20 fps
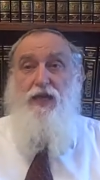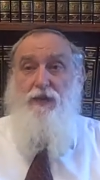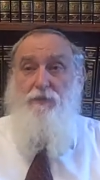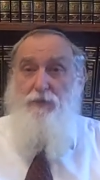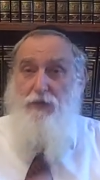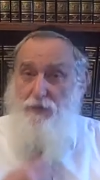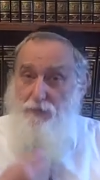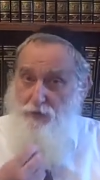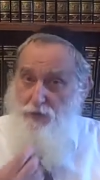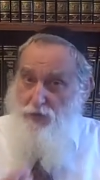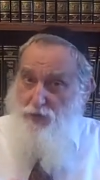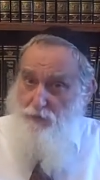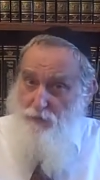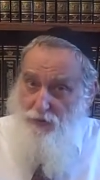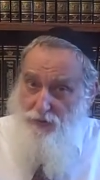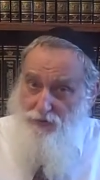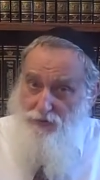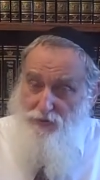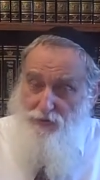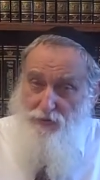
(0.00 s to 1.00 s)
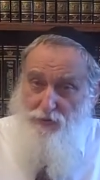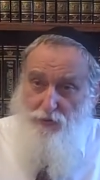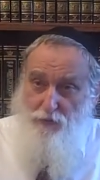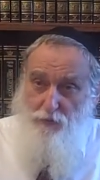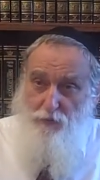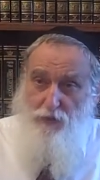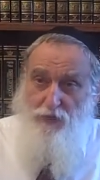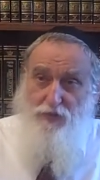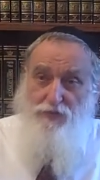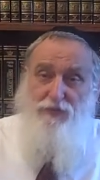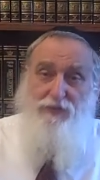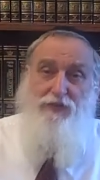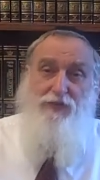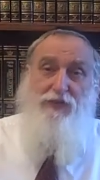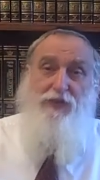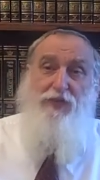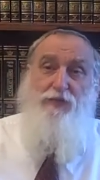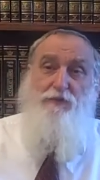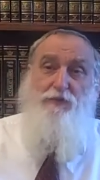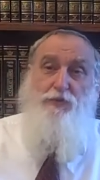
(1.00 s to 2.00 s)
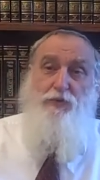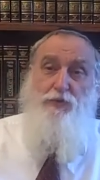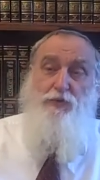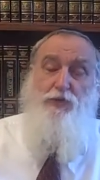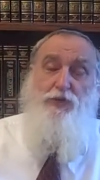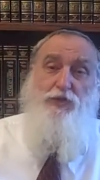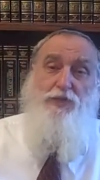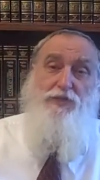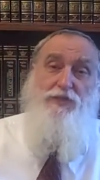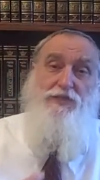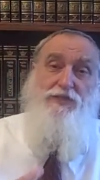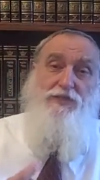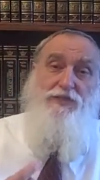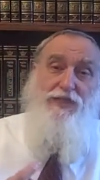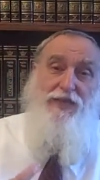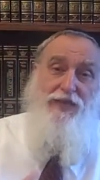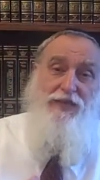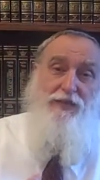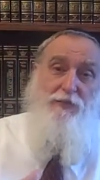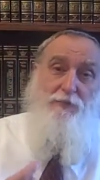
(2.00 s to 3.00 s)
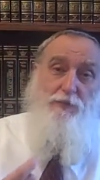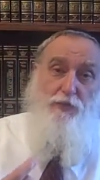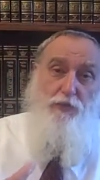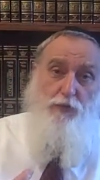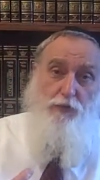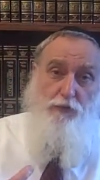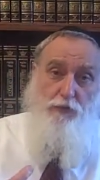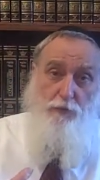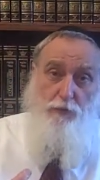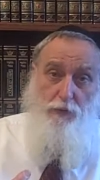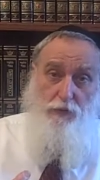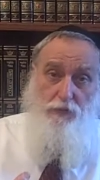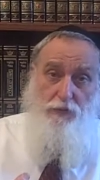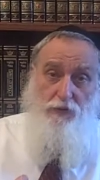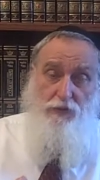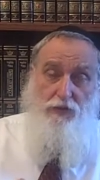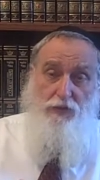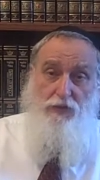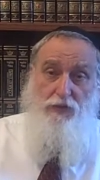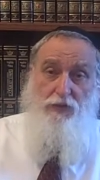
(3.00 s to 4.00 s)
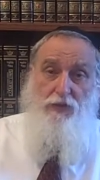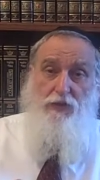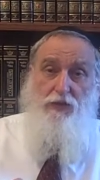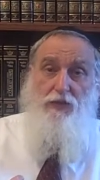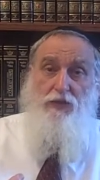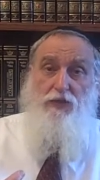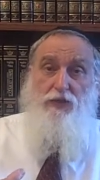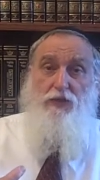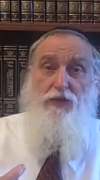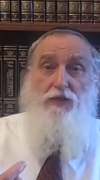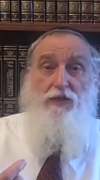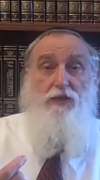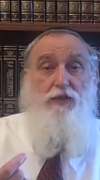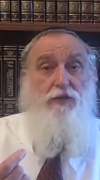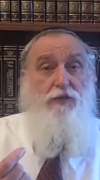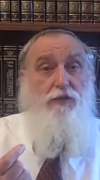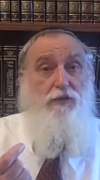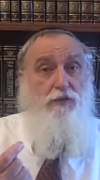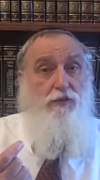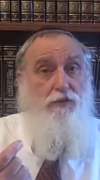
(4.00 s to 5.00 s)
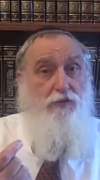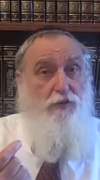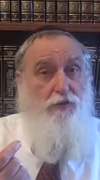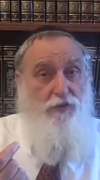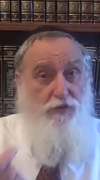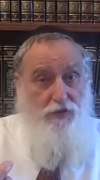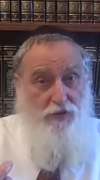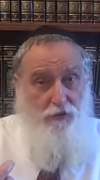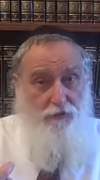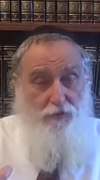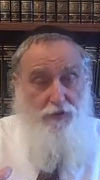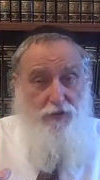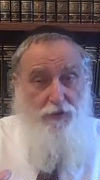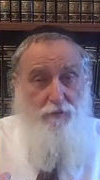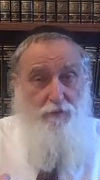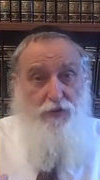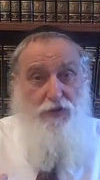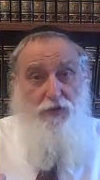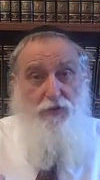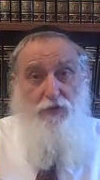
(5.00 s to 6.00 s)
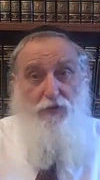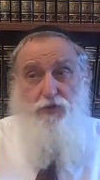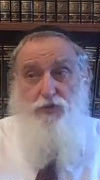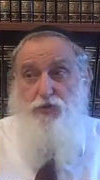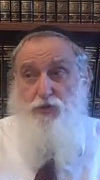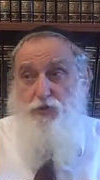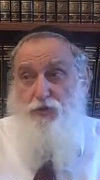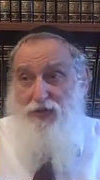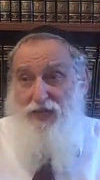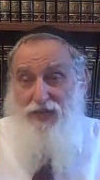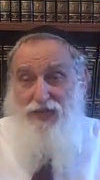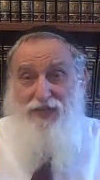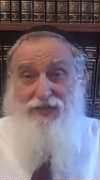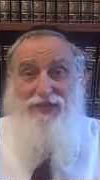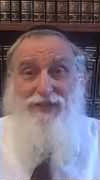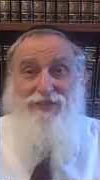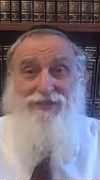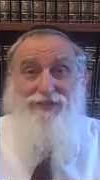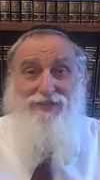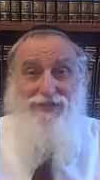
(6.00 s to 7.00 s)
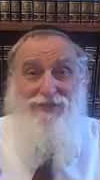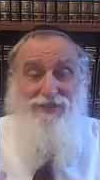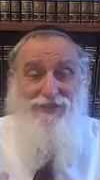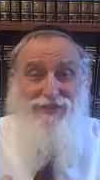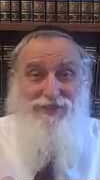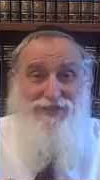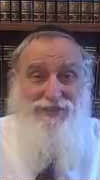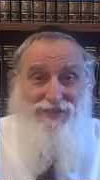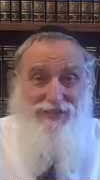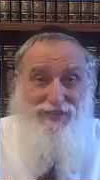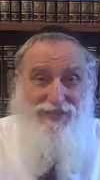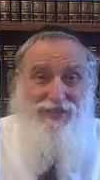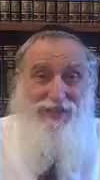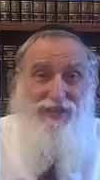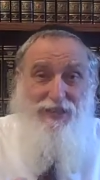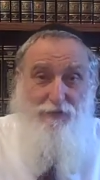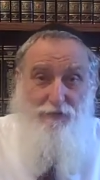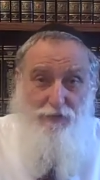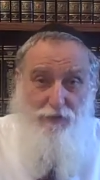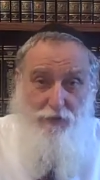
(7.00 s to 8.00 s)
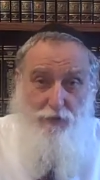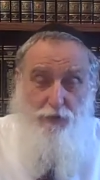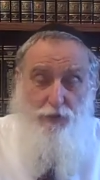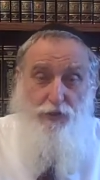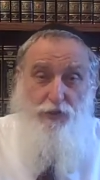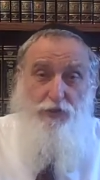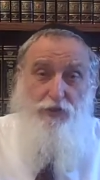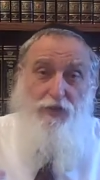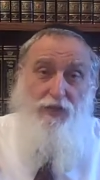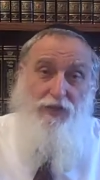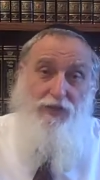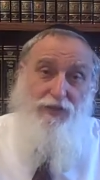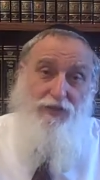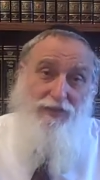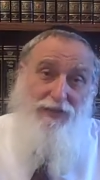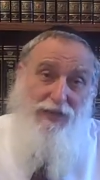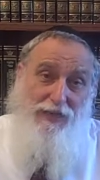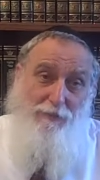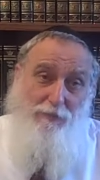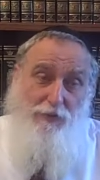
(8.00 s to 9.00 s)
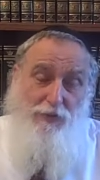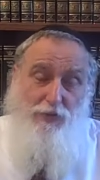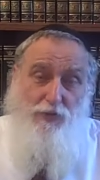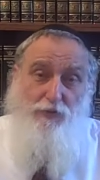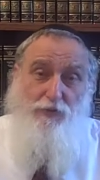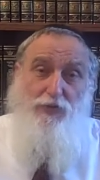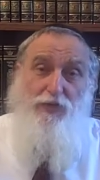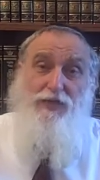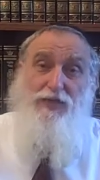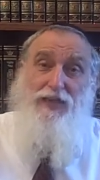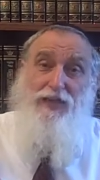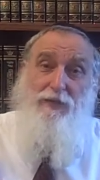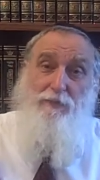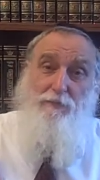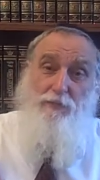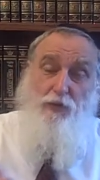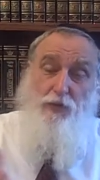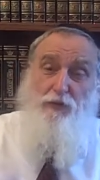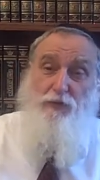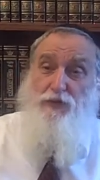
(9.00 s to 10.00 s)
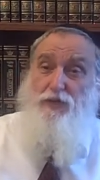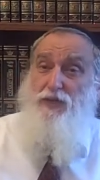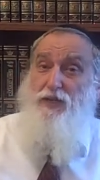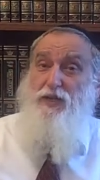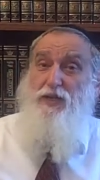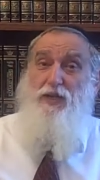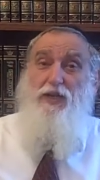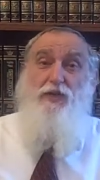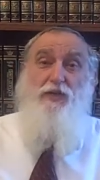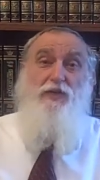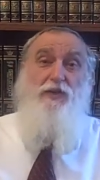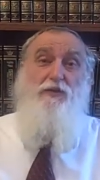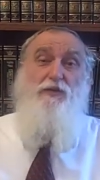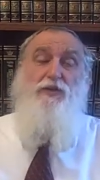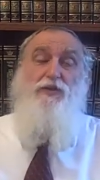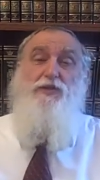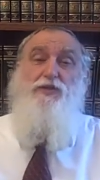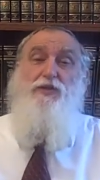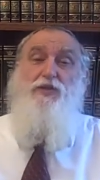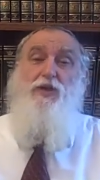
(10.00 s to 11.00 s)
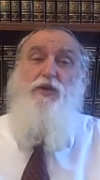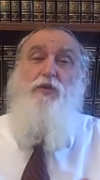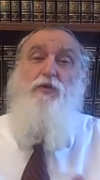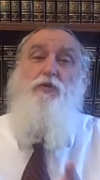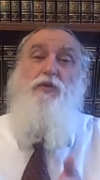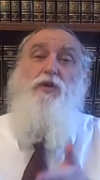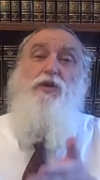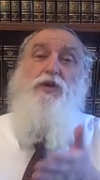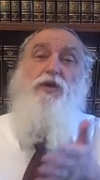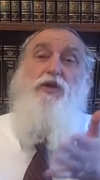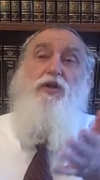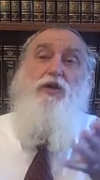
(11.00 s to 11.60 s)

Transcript: And my response to you was that evolution is not a provable theory because you cannot see evolution in a laboratory. You can't prove it. There is no